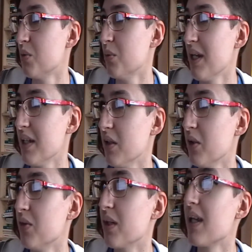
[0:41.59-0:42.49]
Wait, no,
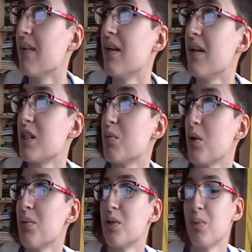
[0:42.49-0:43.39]
okay the last
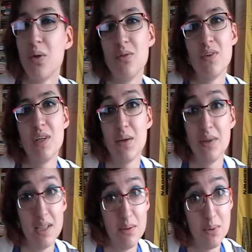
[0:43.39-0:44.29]
proper spoken video I
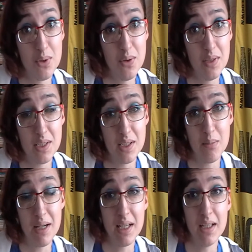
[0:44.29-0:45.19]
did was two years ago
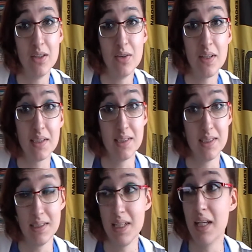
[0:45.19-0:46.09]
back in
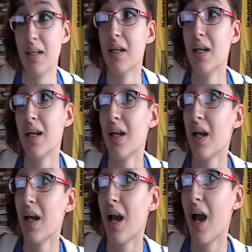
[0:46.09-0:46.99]
2016.
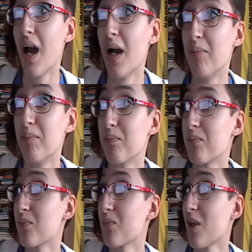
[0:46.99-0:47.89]
Um,
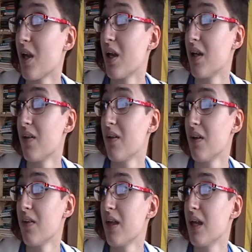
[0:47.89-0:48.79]

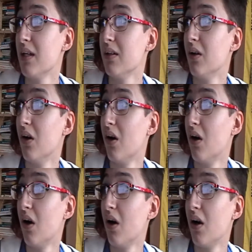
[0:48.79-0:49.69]
then
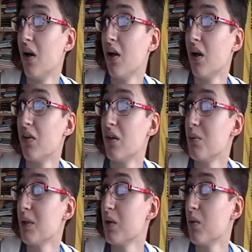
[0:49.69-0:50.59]
I
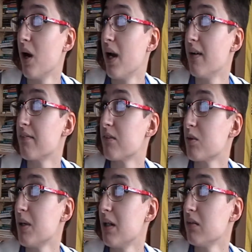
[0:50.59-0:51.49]
went quiet for
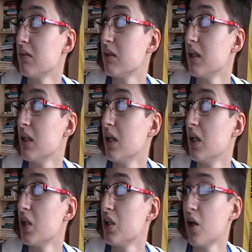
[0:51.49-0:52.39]
about
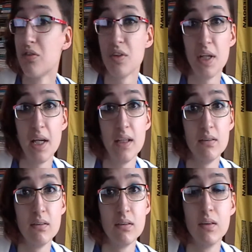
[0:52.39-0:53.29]
over a year
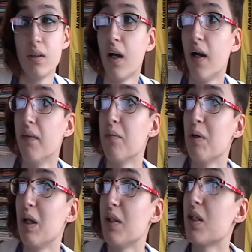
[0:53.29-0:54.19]
and then my
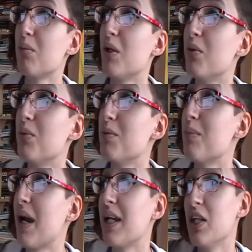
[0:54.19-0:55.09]
last upload was
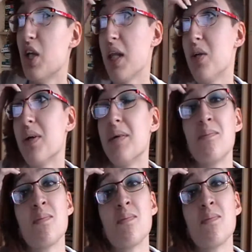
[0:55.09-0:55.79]
back in January.